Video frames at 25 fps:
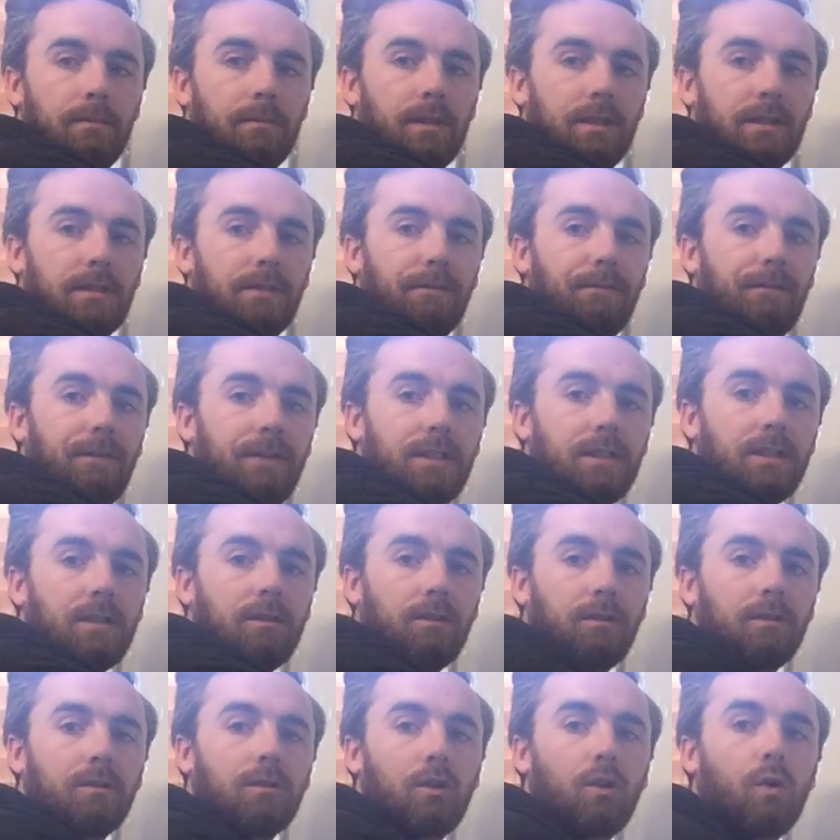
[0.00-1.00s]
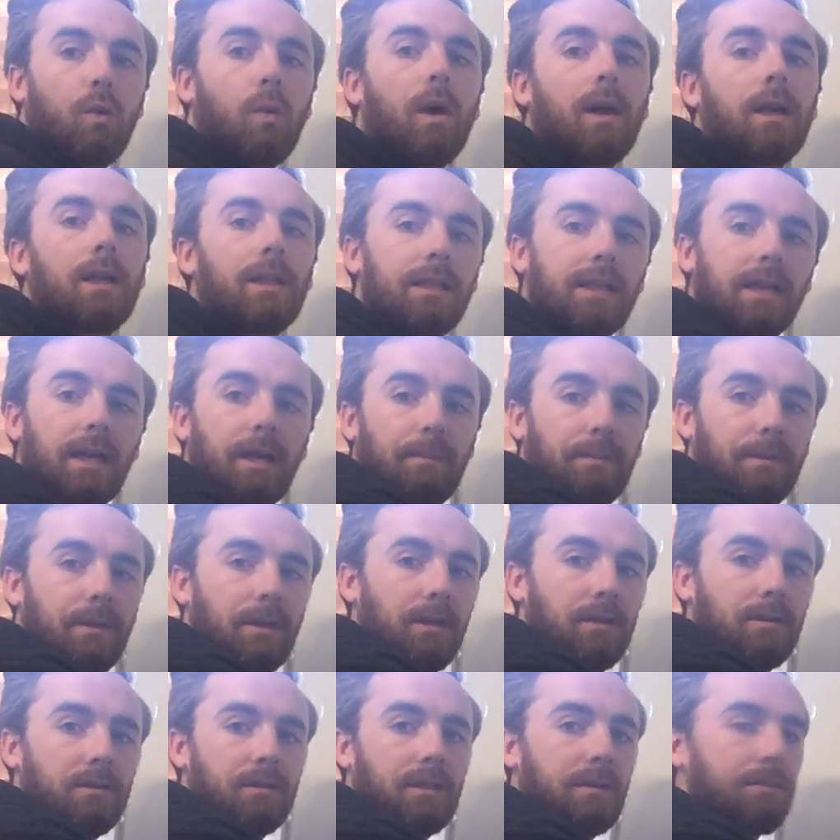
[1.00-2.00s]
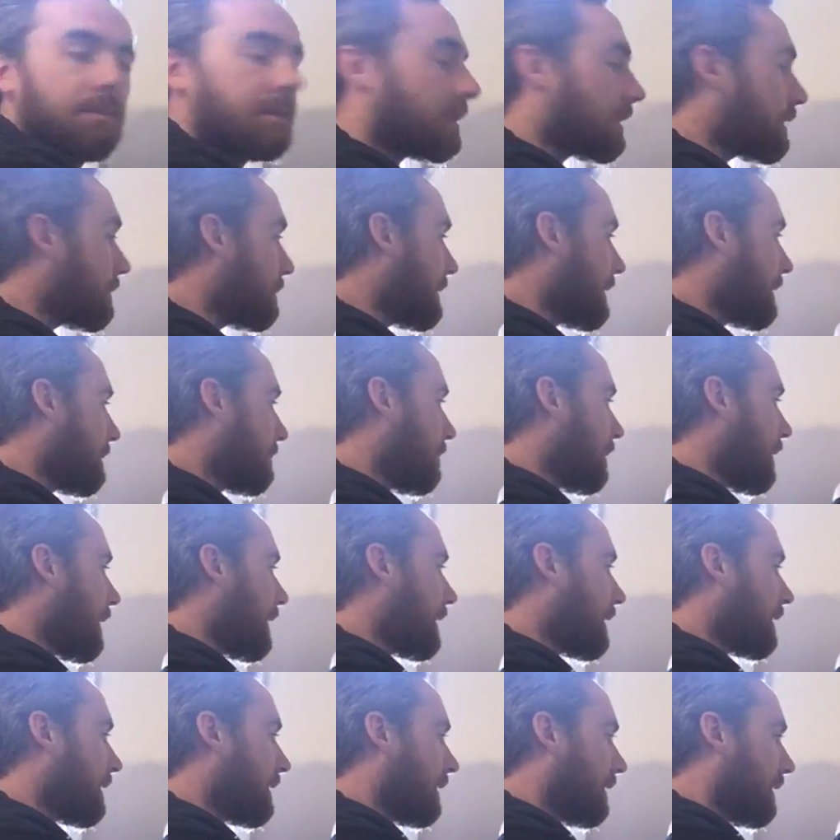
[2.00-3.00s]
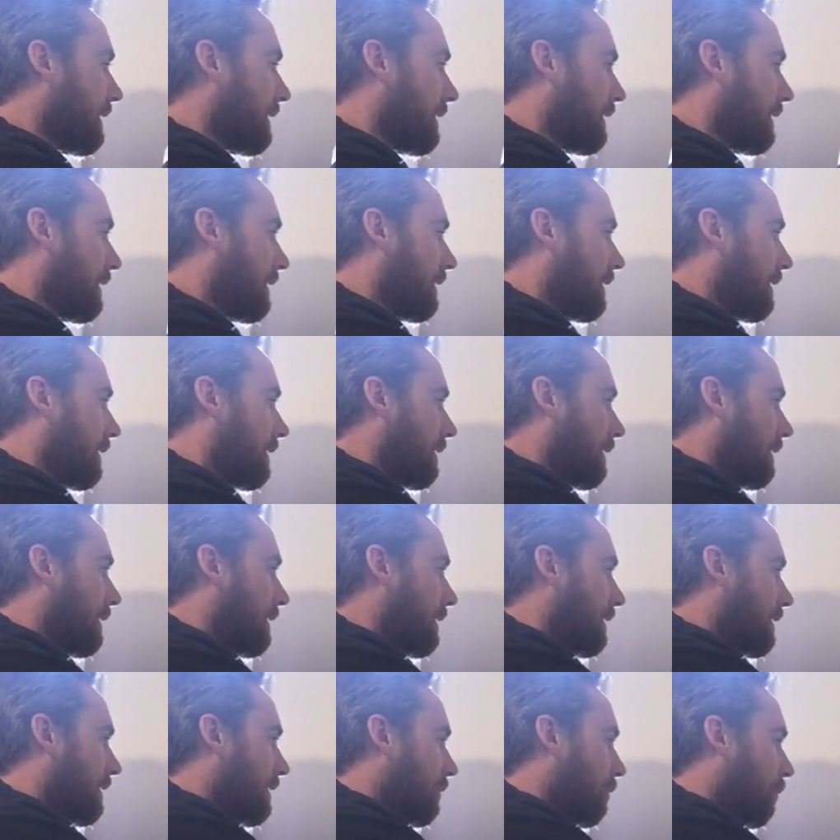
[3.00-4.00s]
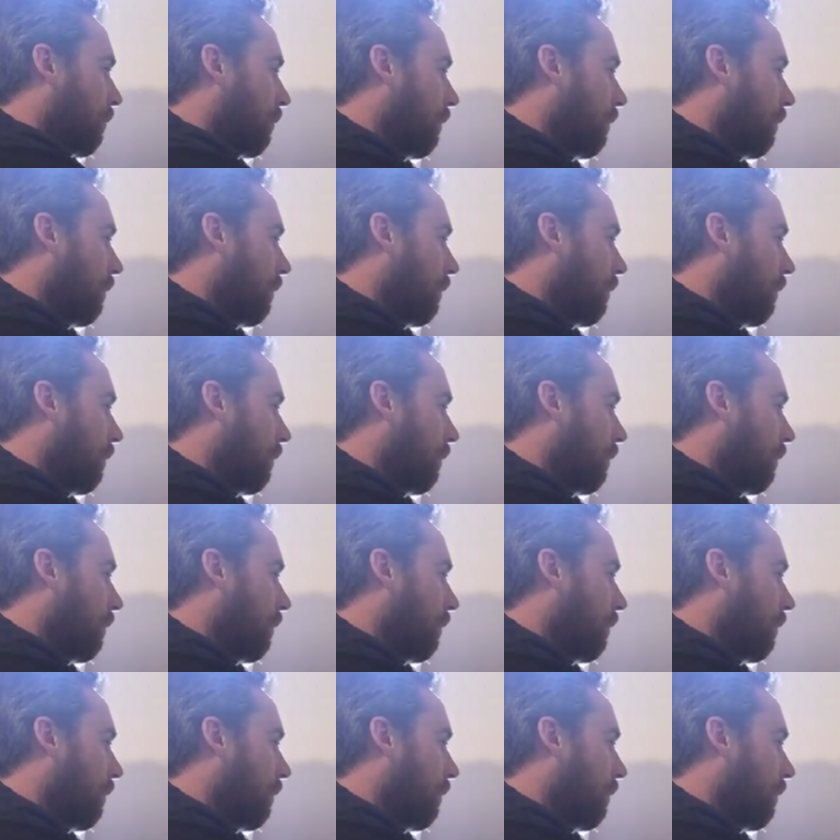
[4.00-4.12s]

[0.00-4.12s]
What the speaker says: there's a physical quantity up here. Something's being plotted. The